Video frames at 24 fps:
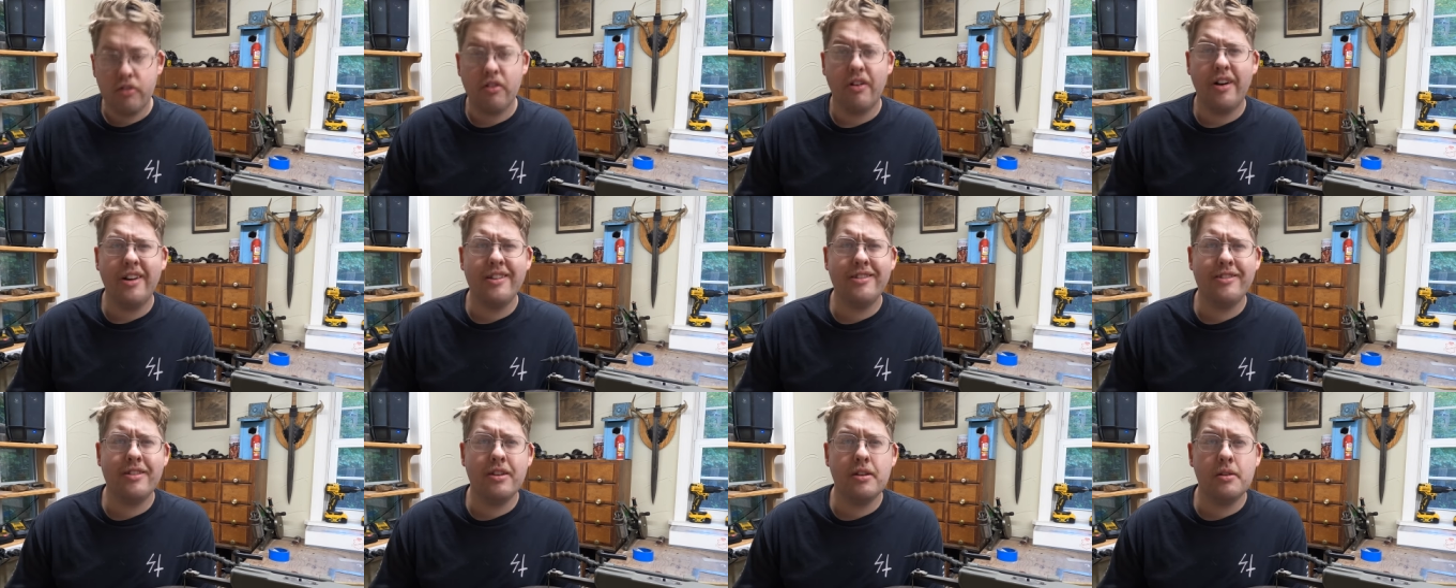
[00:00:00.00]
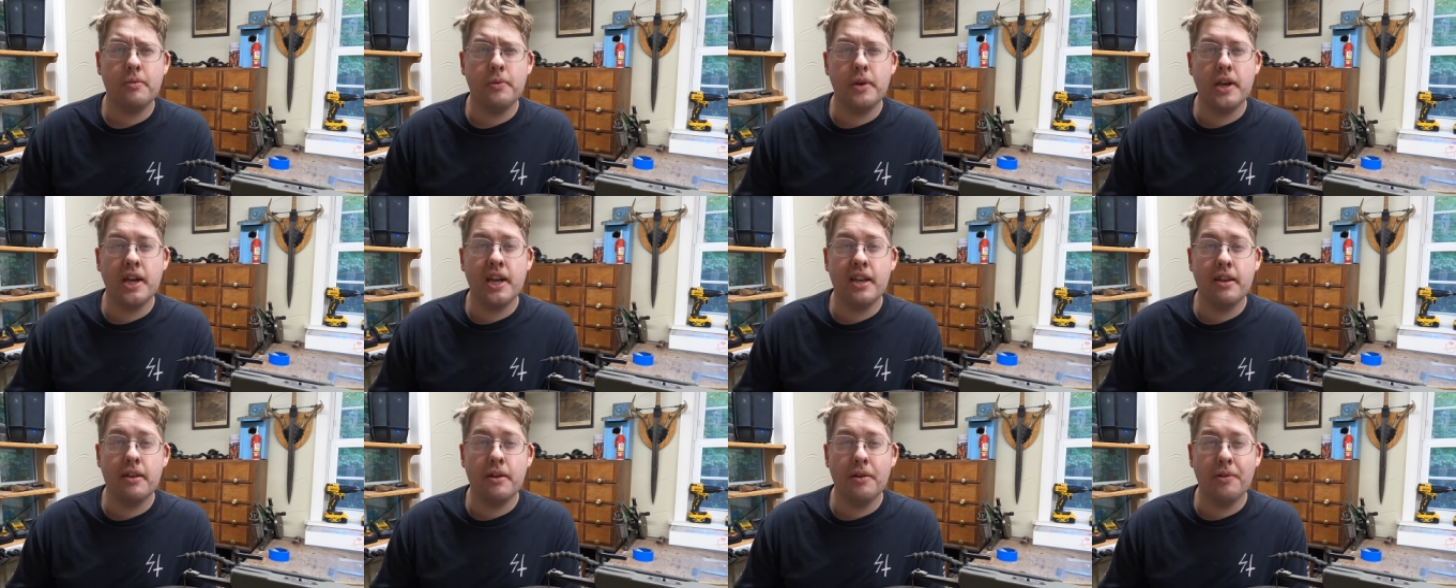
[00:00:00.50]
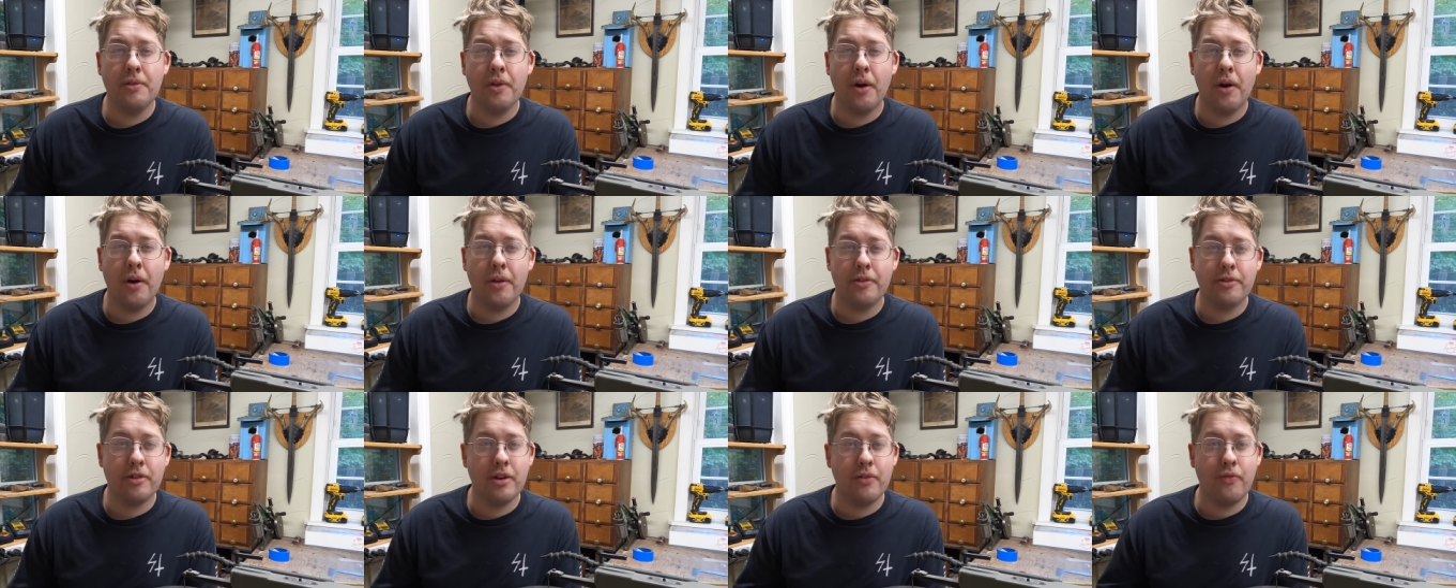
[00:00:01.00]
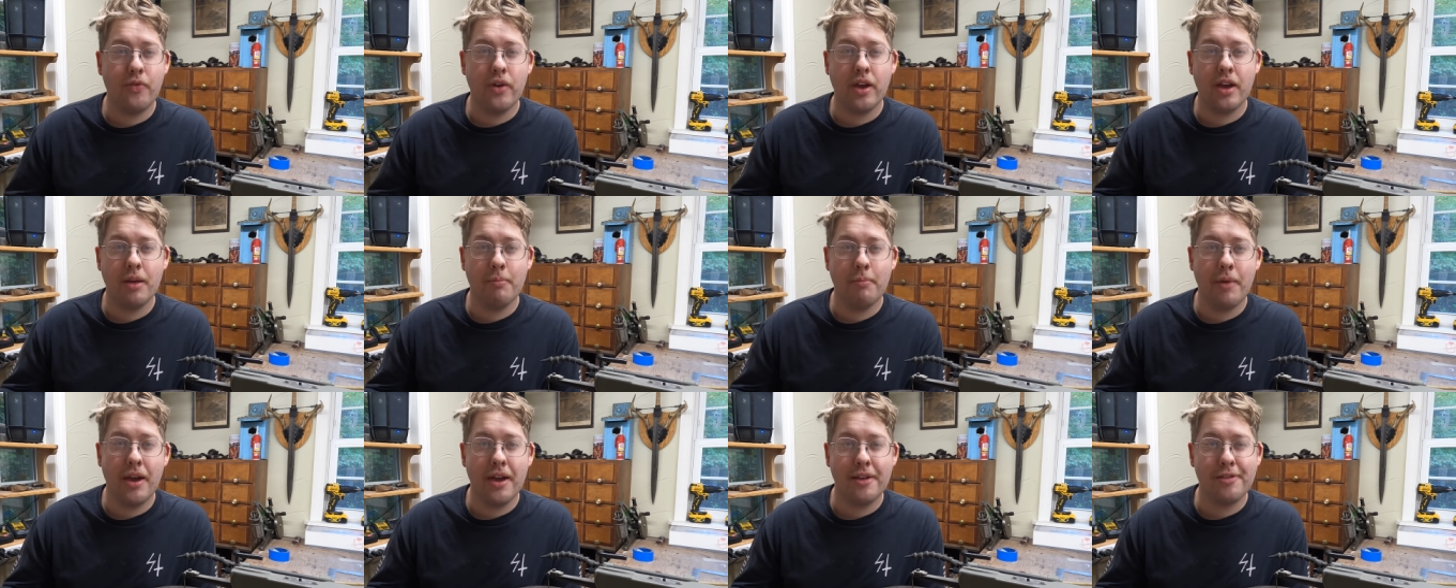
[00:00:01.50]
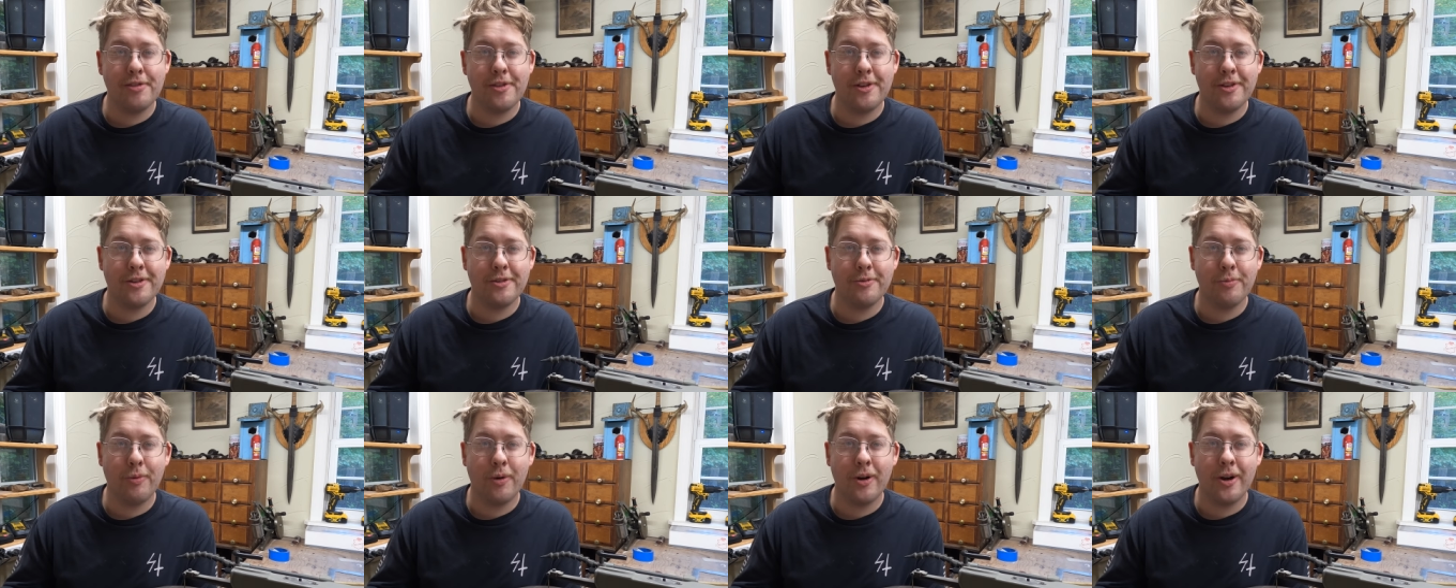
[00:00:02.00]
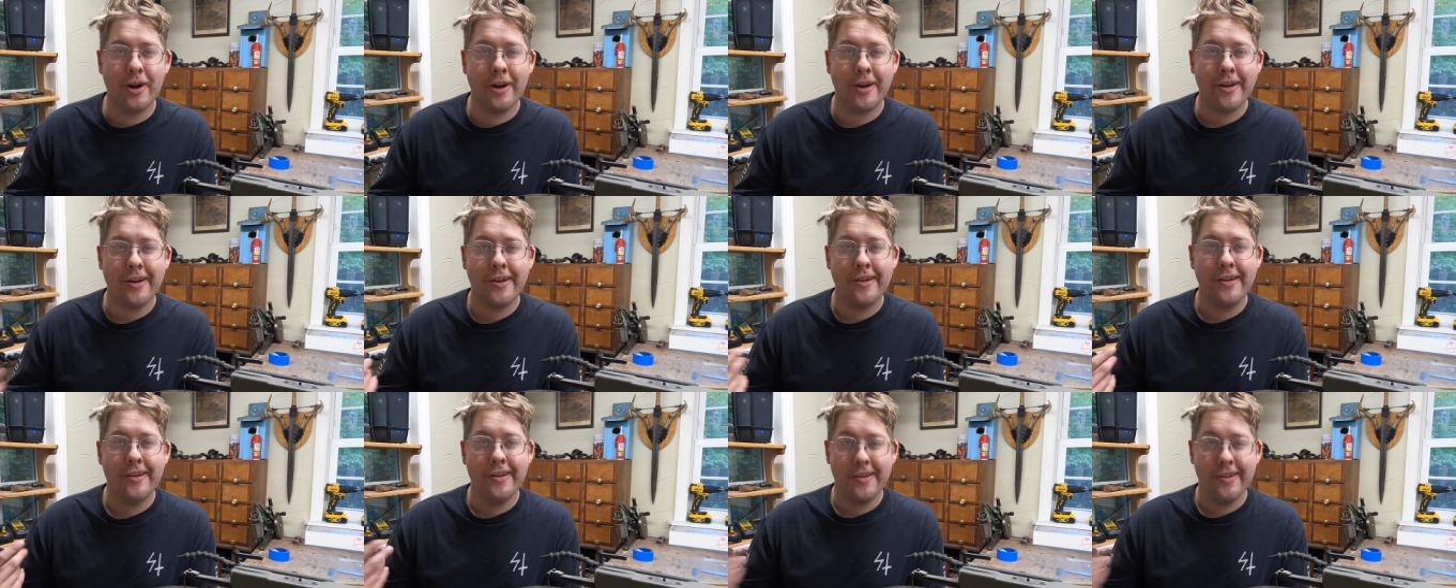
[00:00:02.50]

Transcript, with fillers: So let's see what we can do though. Let's see if we can make this work.